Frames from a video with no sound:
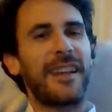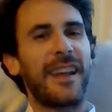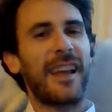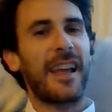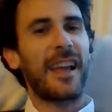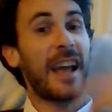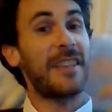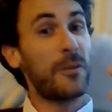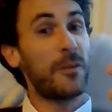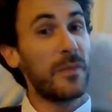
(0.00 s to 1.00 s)

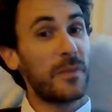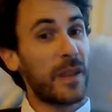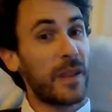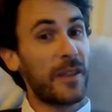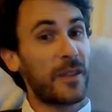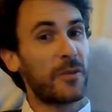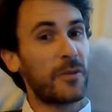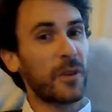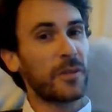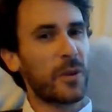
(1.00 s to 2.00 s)
and they're
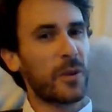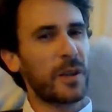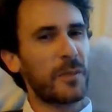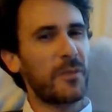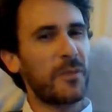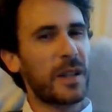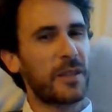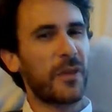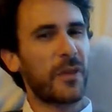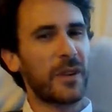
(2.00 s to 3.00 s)
not talking about
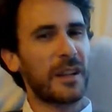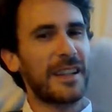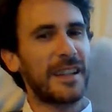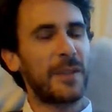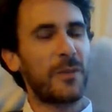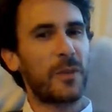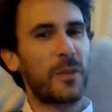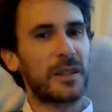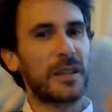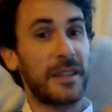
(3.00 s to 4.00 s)
metaphorically anymore,
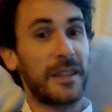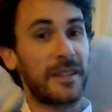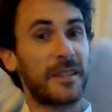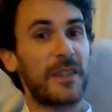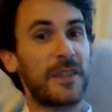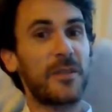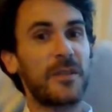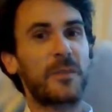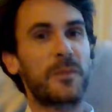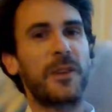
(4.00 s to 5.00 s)
because they don't
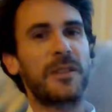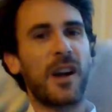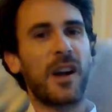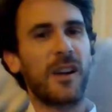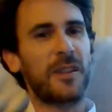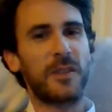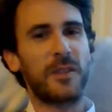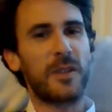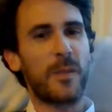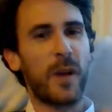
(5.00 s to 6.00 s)
experience the heart as
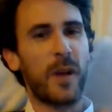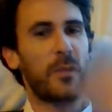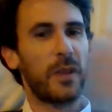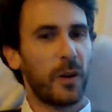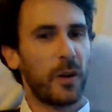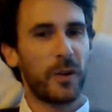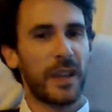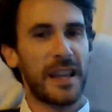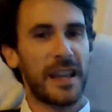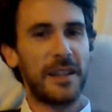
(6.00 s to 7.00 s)
just a pump or the
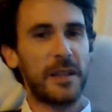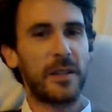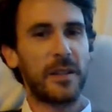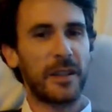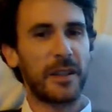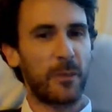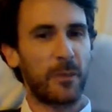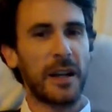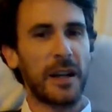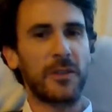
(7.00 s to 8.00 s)
head as just a
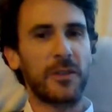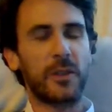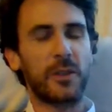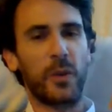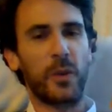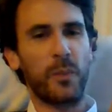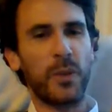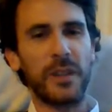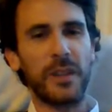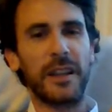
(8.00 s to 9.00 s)
biological
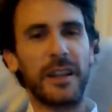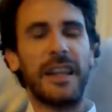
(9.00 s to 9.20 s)
computer.